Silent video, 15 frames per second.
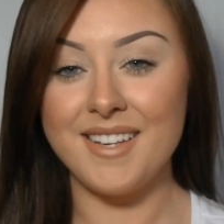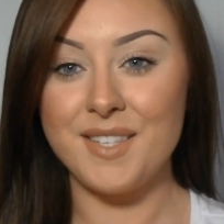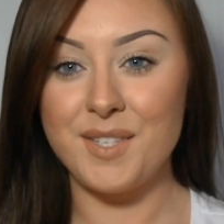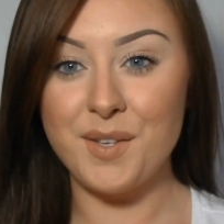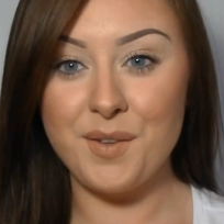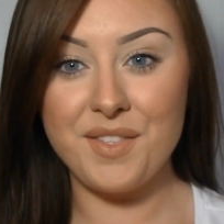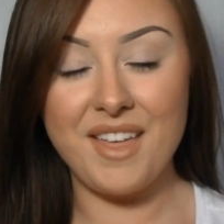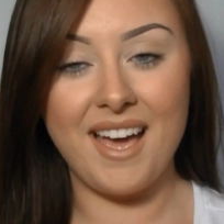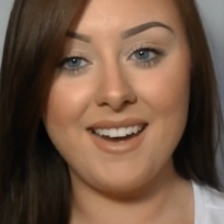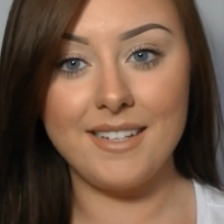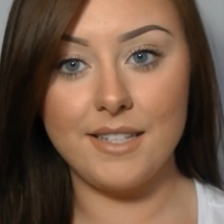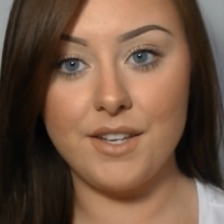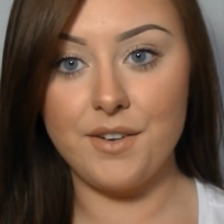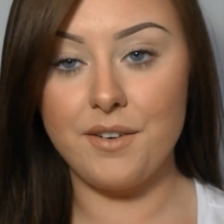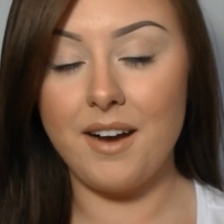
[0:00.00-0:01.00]
So that is
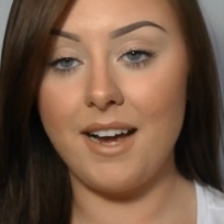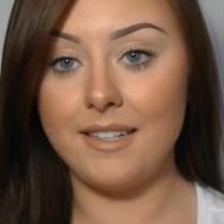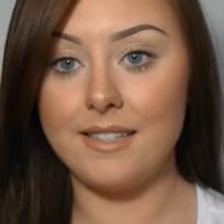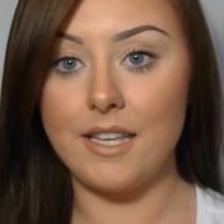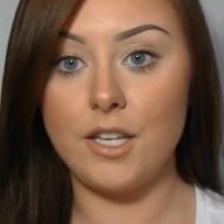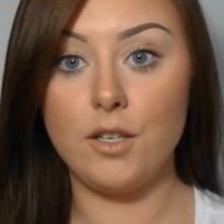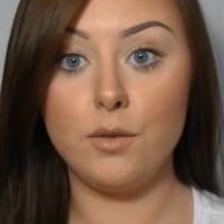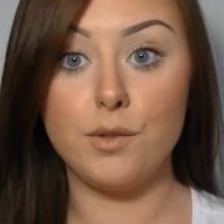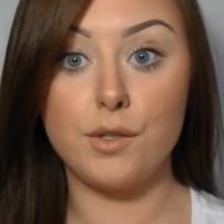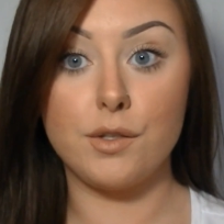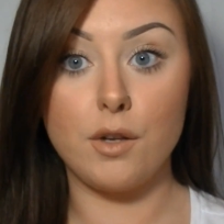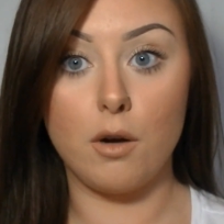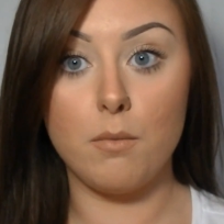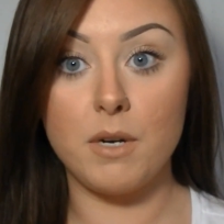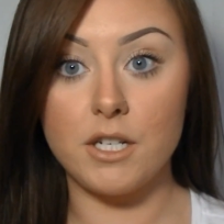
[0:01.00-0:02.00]
it, you guys. Thank you
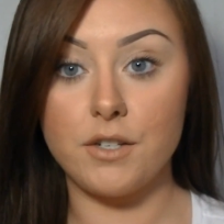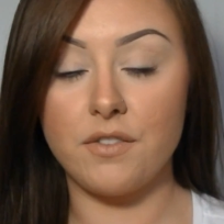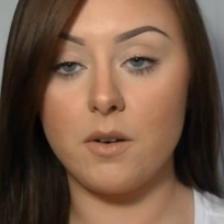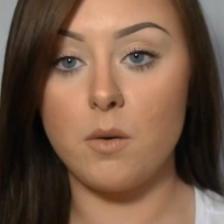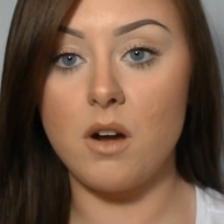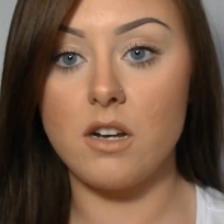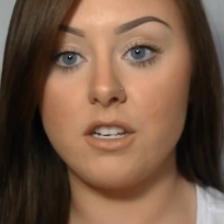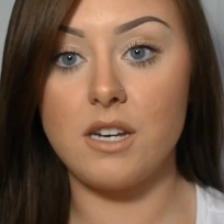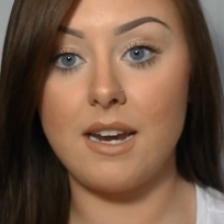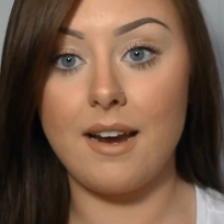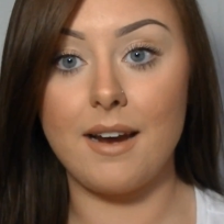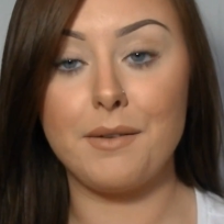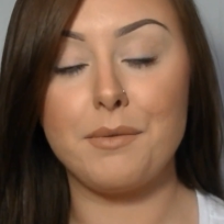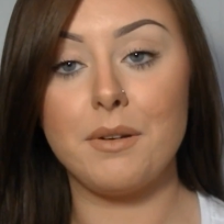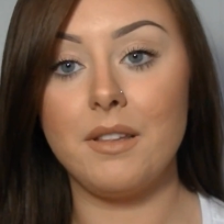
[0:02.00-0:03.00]
so much for watching.
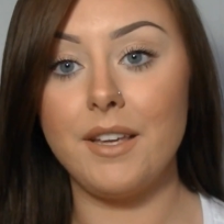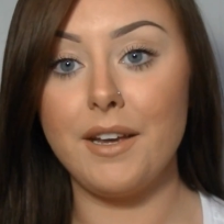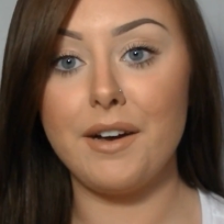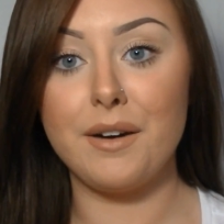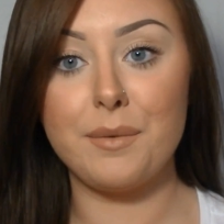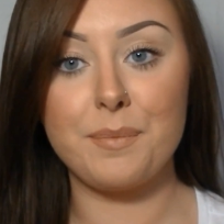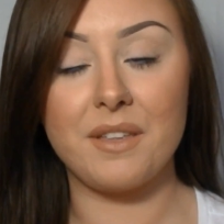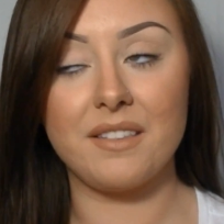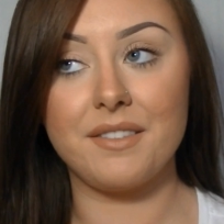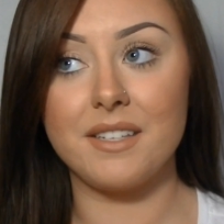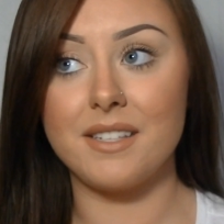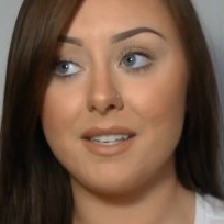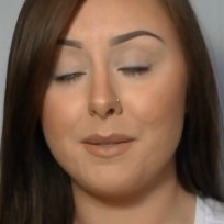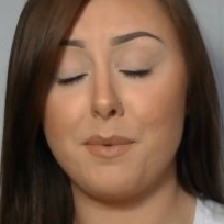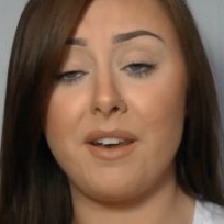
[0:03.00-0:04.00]
I really hope that
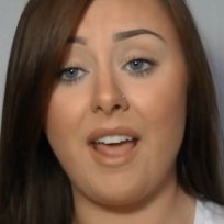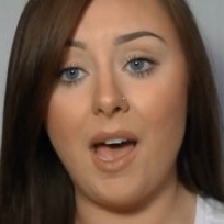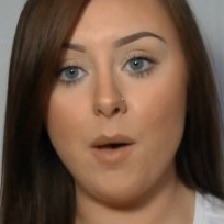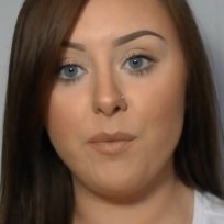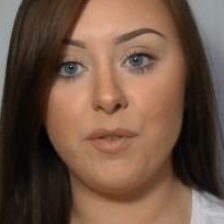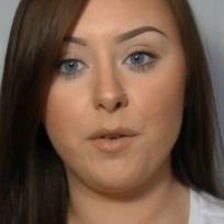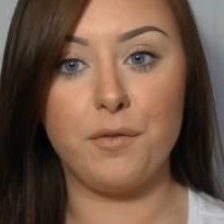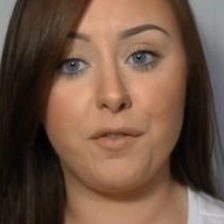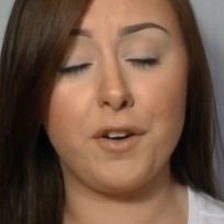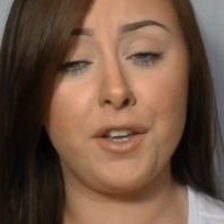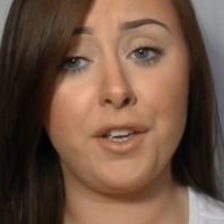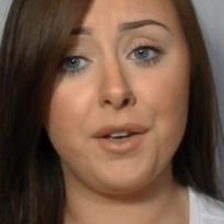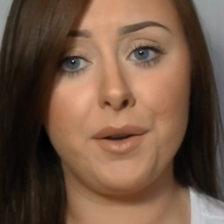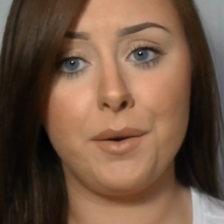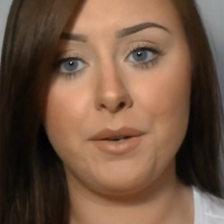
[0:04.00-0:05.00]
this has been helpful for
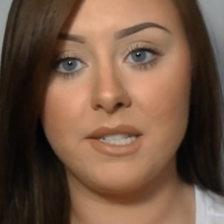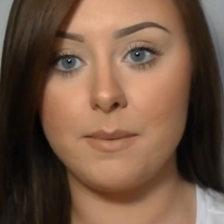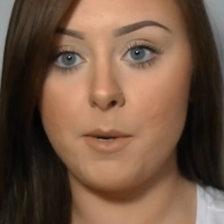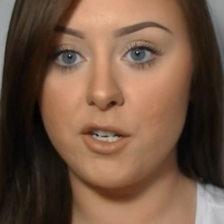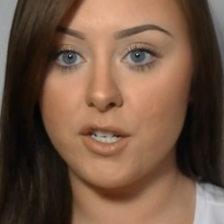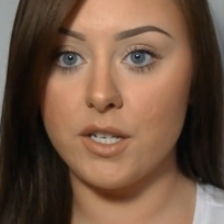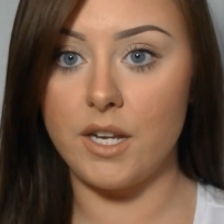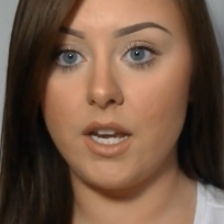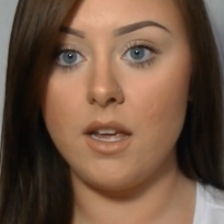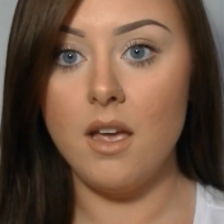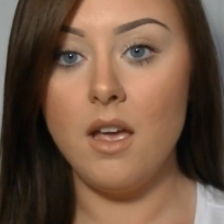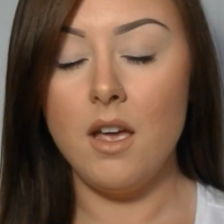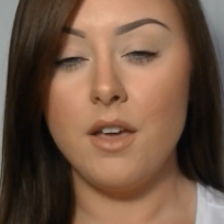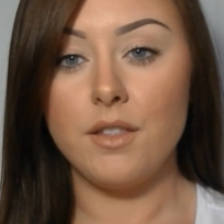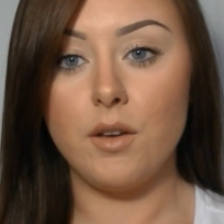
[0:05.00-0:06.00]
you, especially
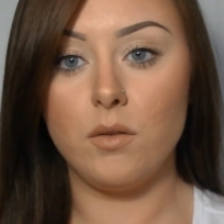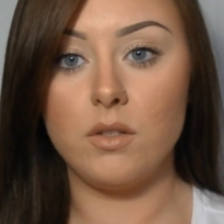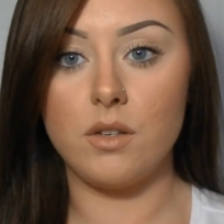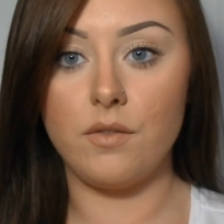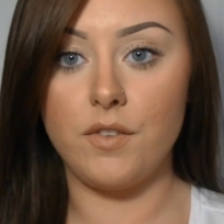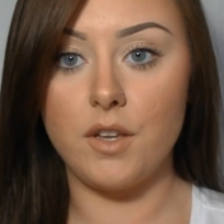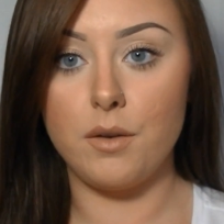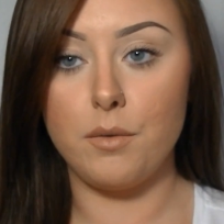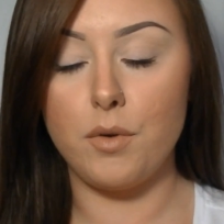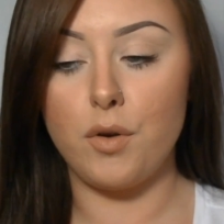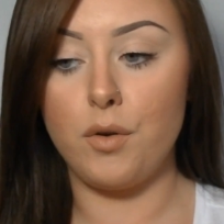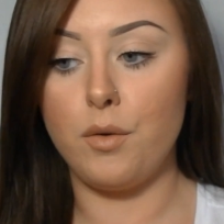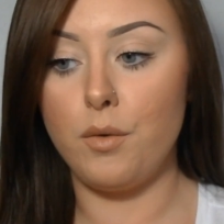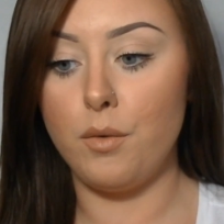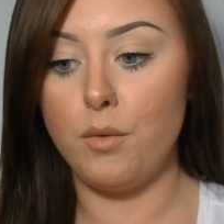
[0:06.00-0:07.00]
those of you
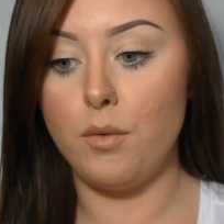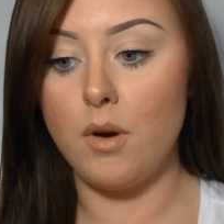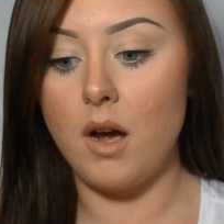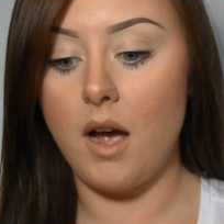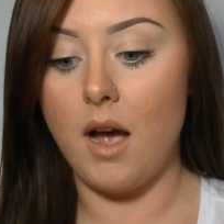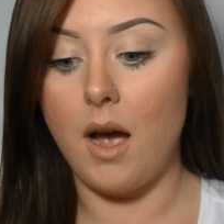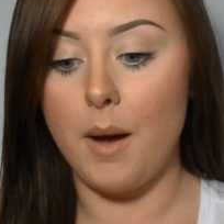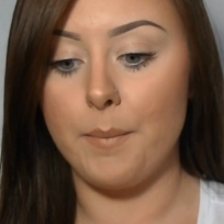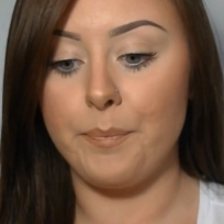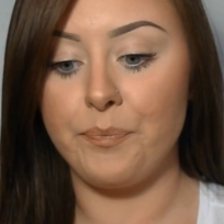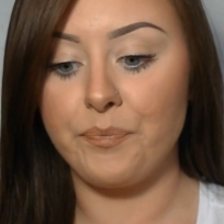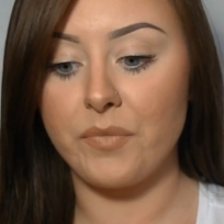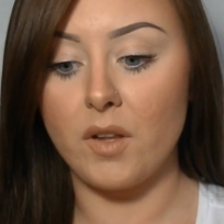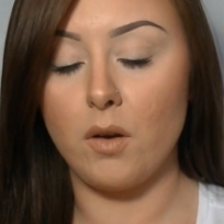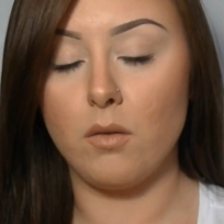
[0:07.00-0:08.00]
who
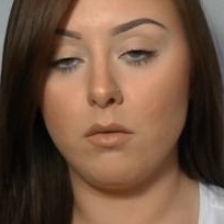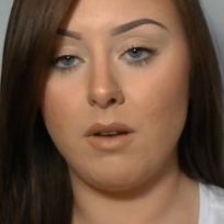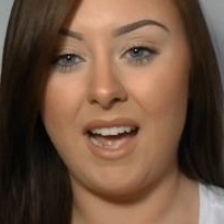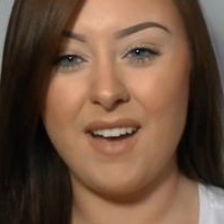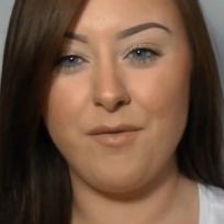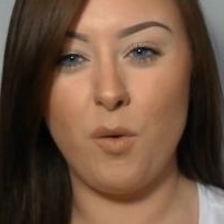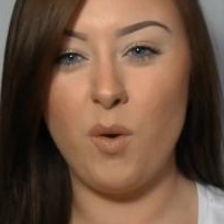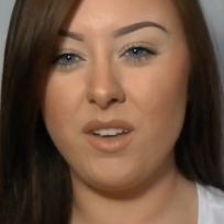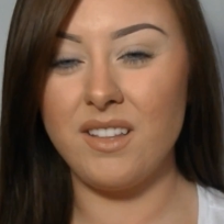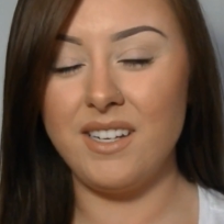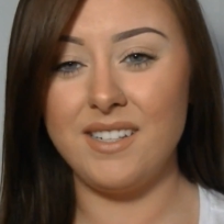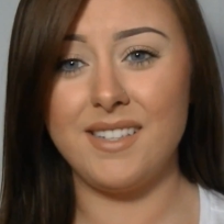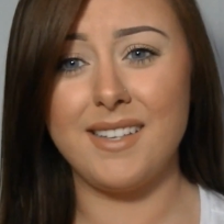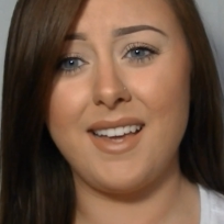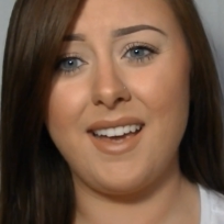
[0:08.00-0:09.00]
have oily
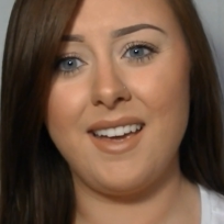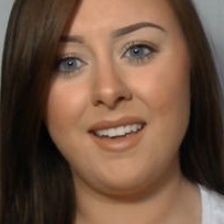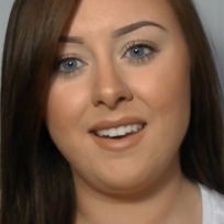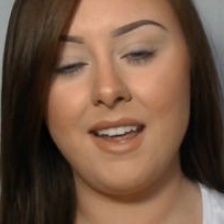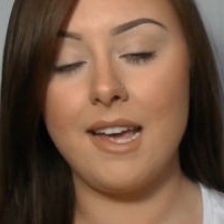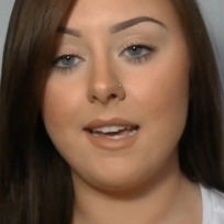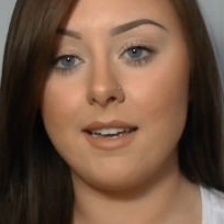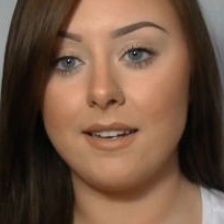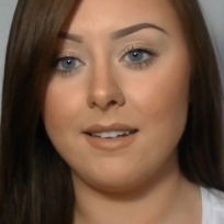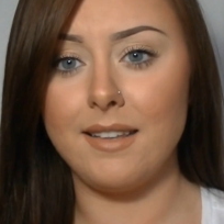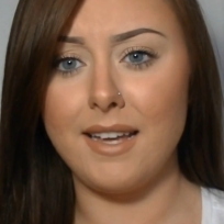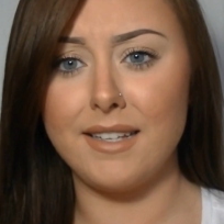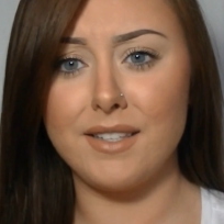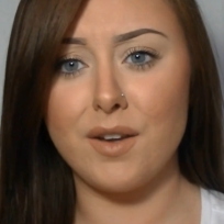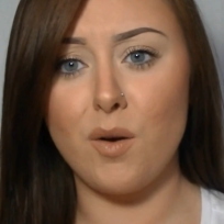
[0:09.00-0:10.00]
skin and
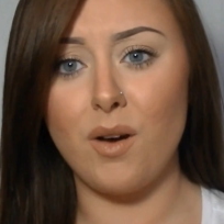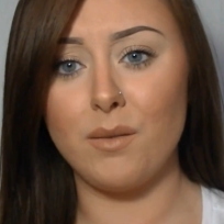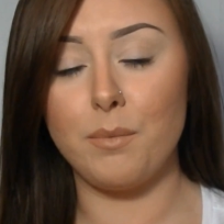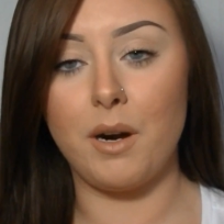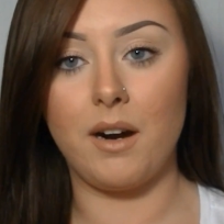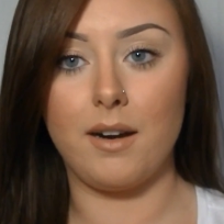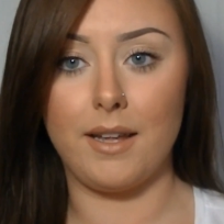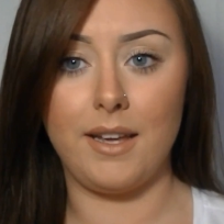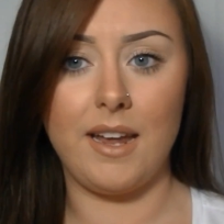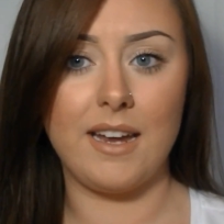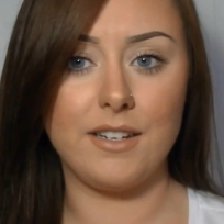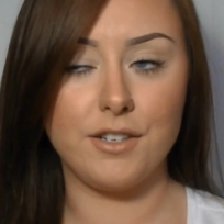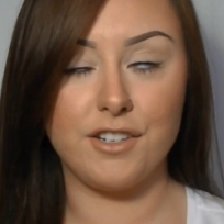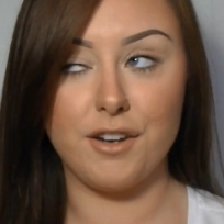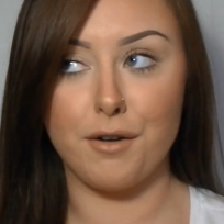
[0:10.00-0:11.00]
like to go out and party
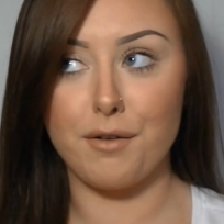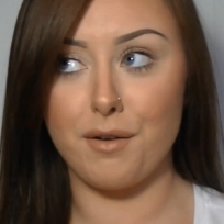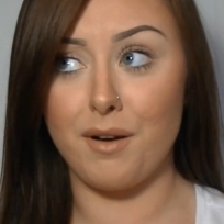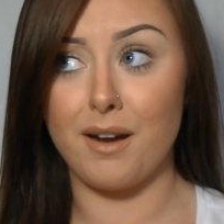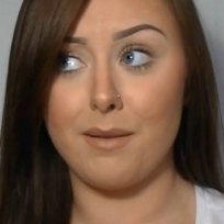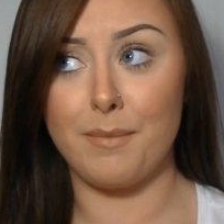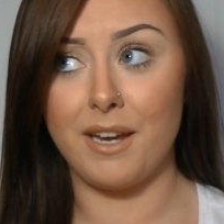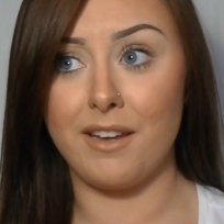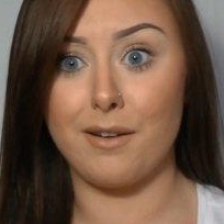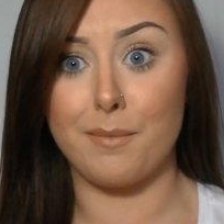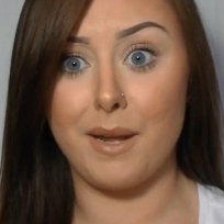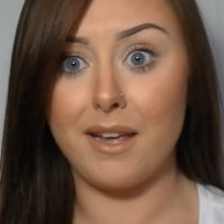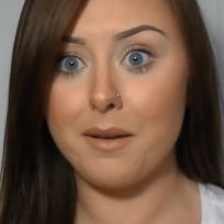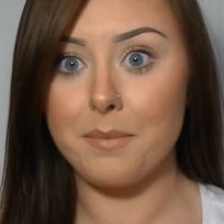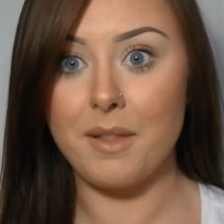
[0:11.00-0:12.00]
and don't know how to make your
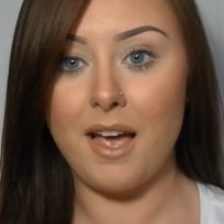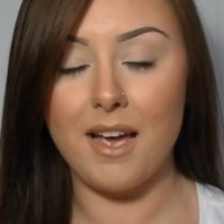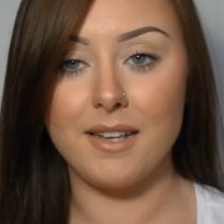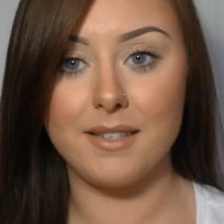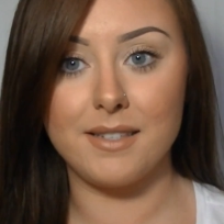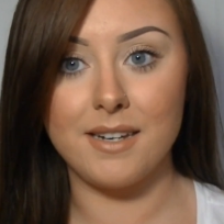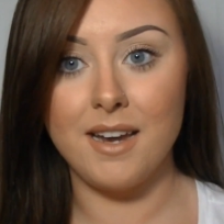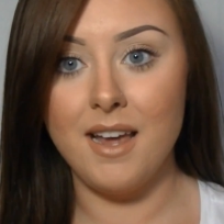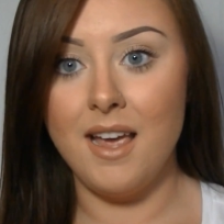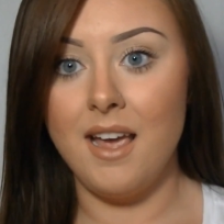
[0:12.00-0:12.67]
makeup last.